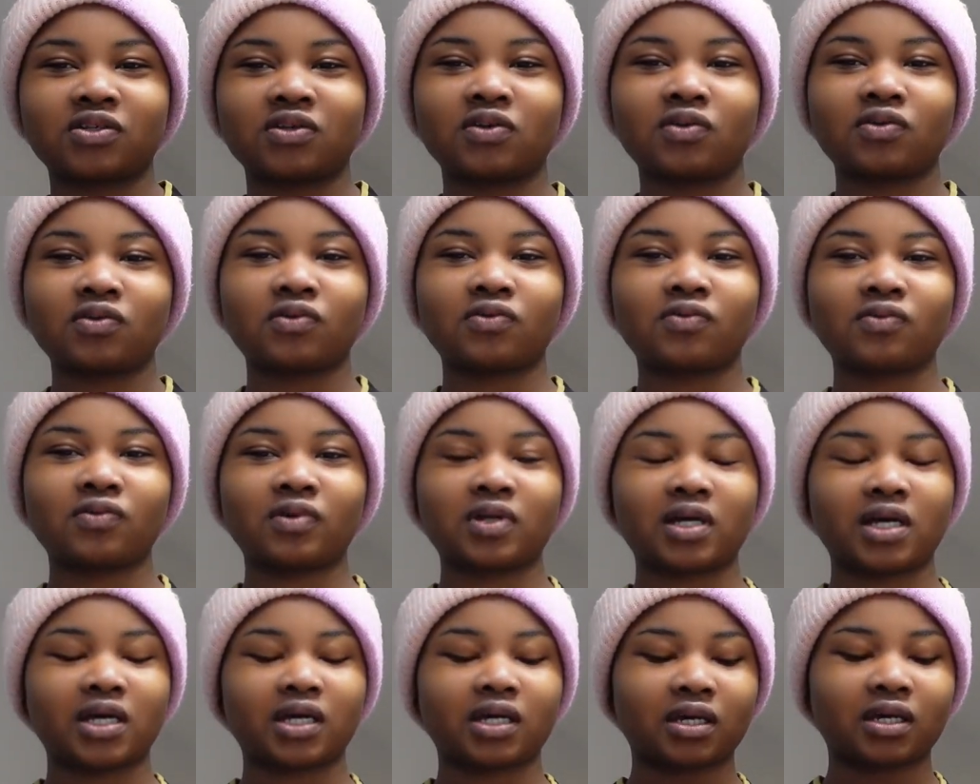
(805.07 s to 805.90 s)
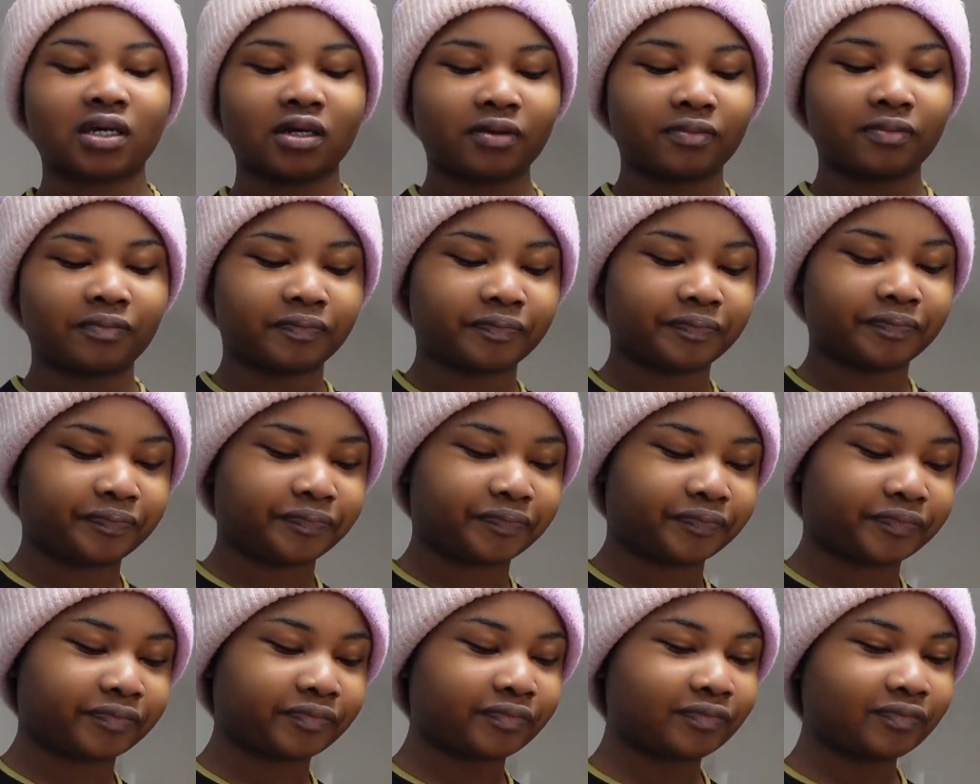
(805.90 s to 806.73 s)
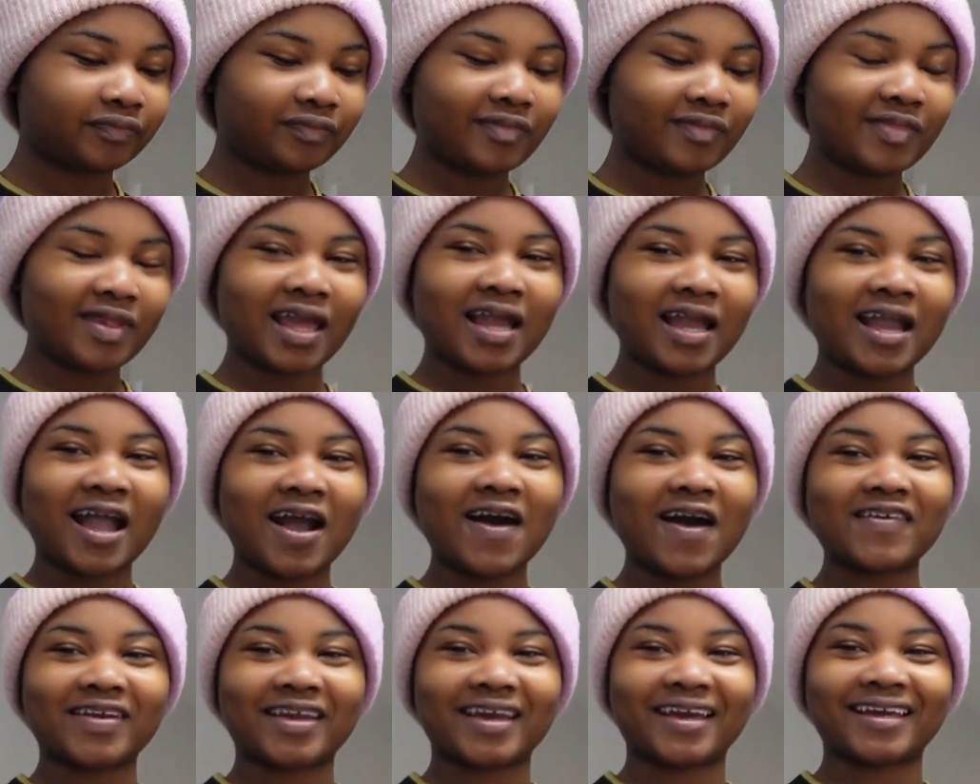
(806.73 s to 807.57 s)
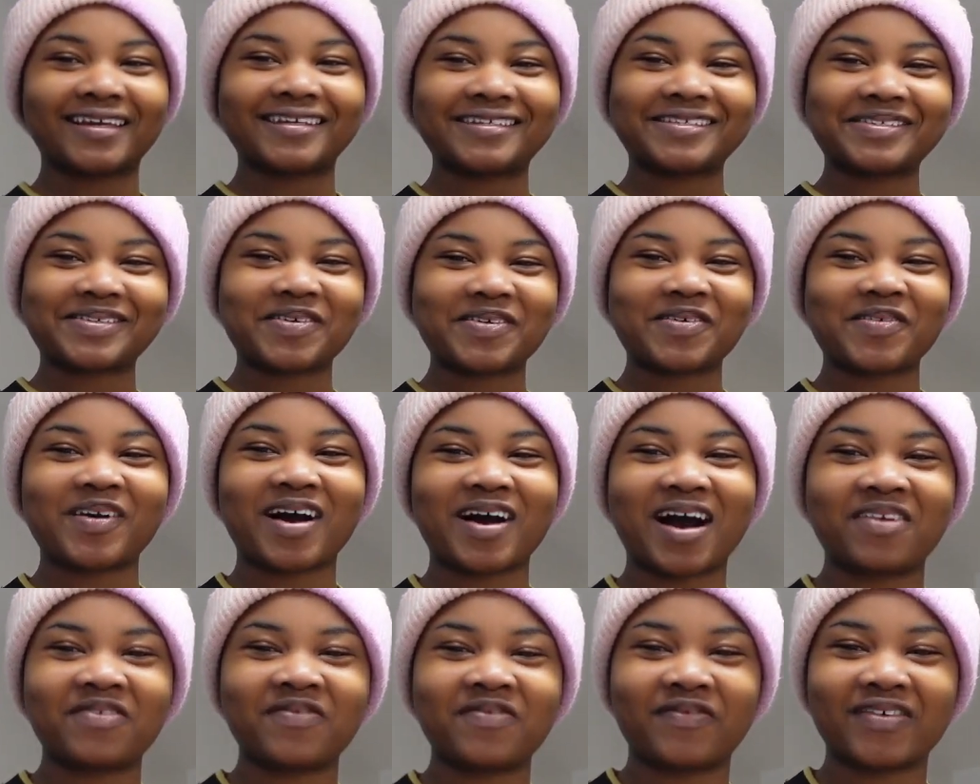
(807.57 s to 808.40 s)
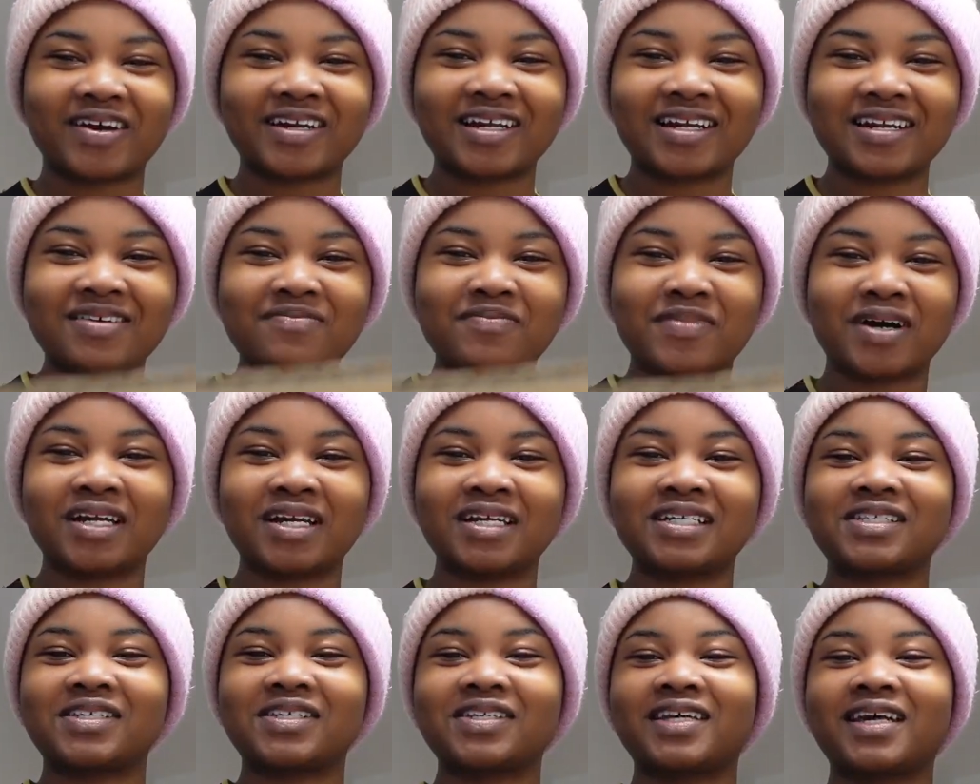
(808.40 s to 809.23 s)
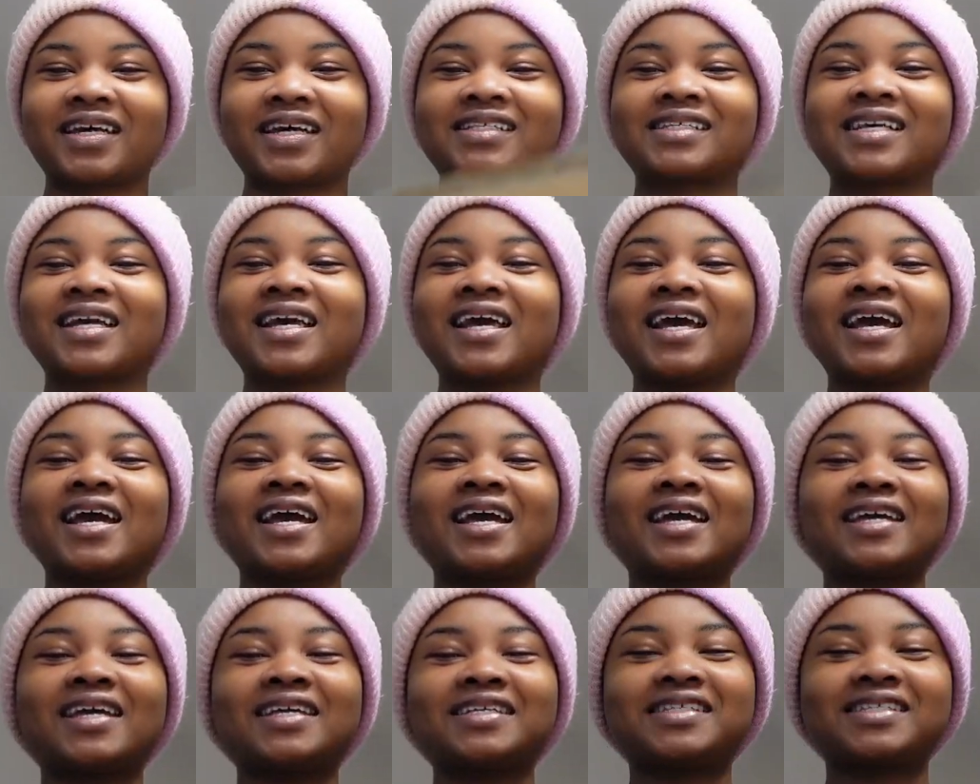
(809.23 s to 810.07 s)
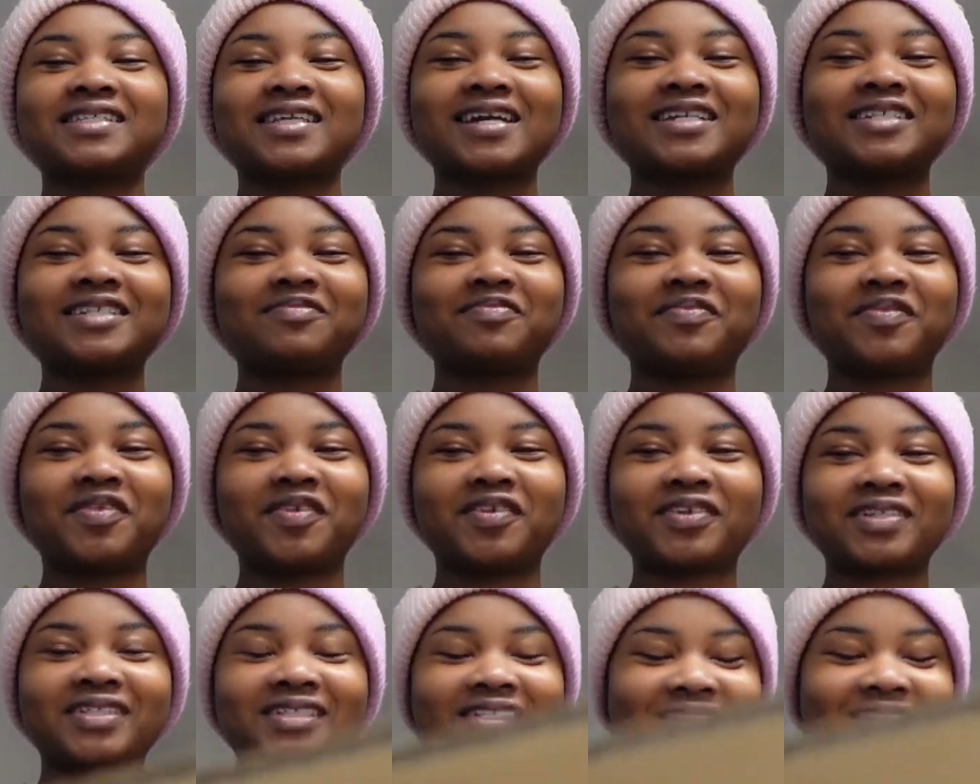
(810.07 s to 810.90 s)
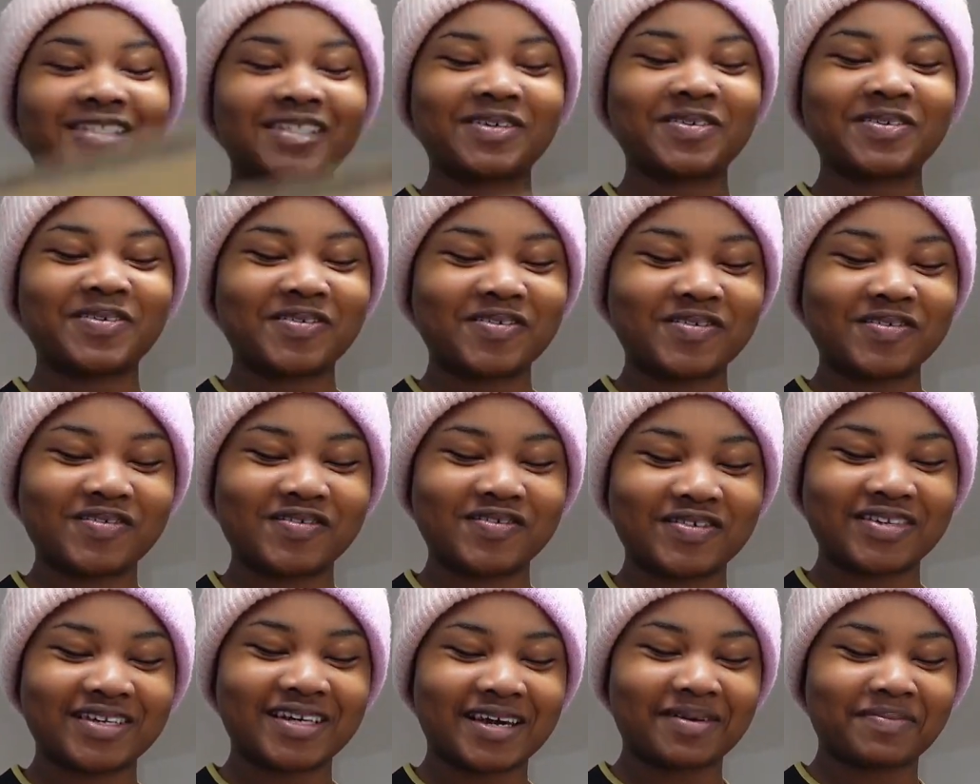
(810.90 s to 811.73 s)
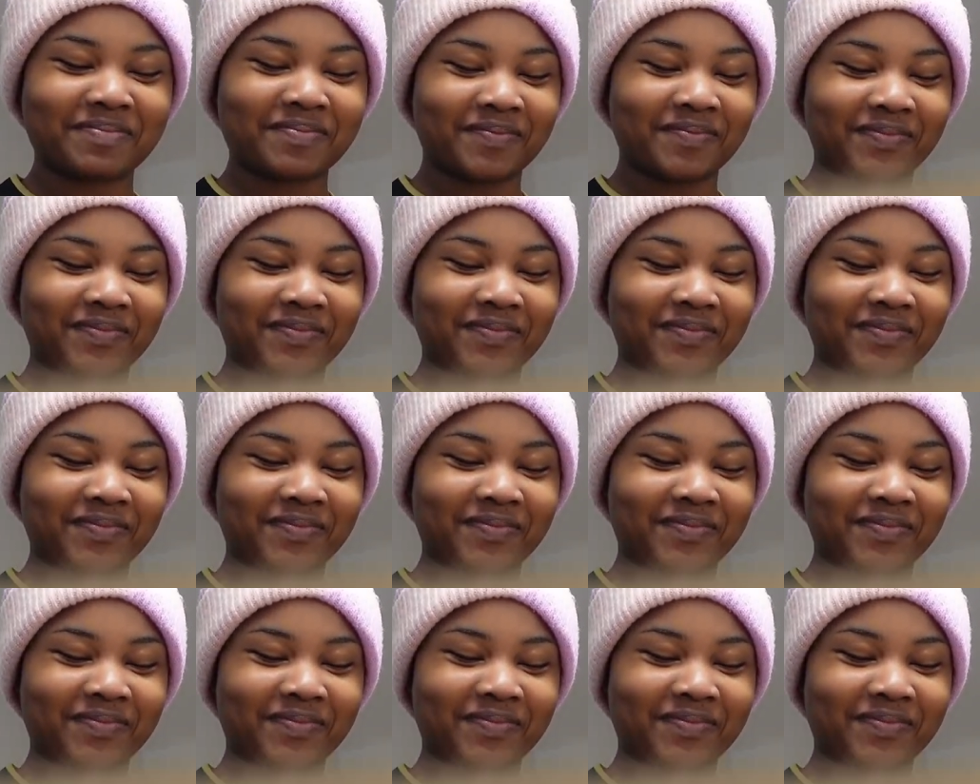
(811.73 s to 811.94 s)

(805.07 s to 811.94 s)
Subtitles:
you know. Like, okay, so I finally managed to get inside the box. So yep,